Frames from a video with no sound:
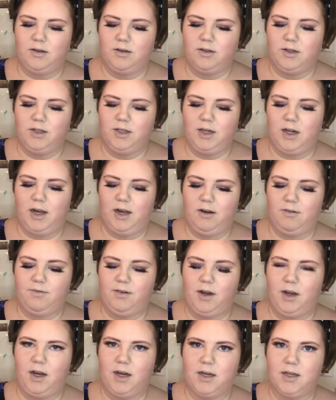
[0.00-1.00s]
Just to
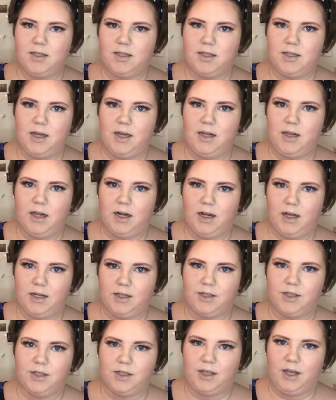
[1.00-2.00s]
clarify, I can see the
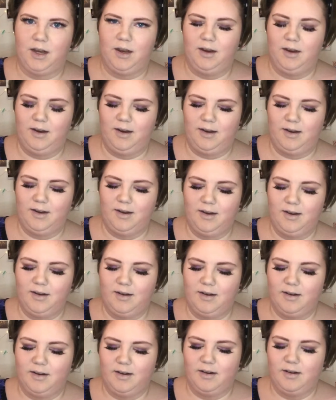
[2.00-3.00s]
lashes.
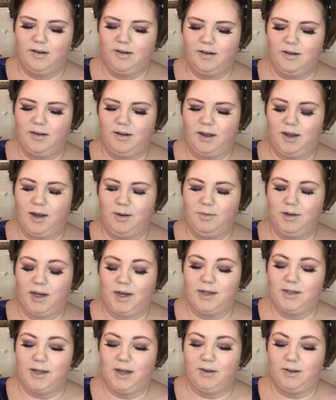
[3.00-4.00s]
Like, I'm
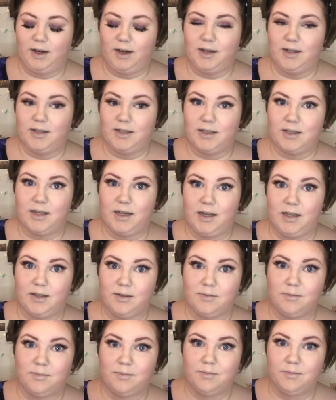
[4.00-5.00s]
looking down, I can see
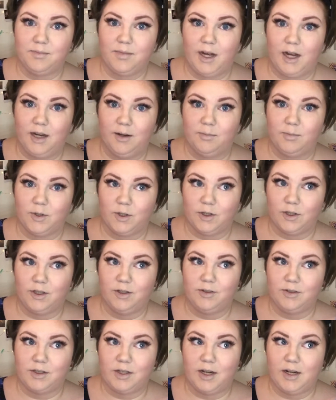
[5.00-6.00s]
them. I am not
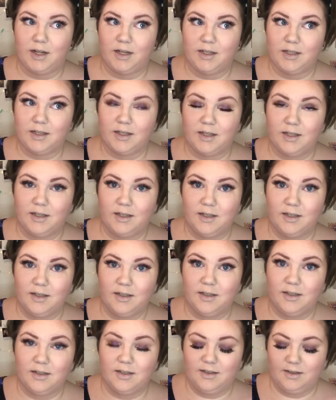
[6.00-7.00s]
used to this.
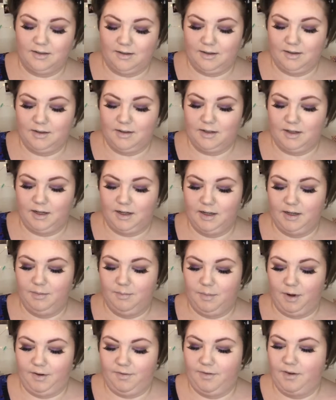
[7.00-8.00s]
It's like
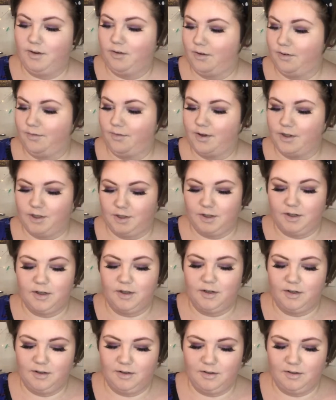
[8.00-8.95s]
in my field of vision.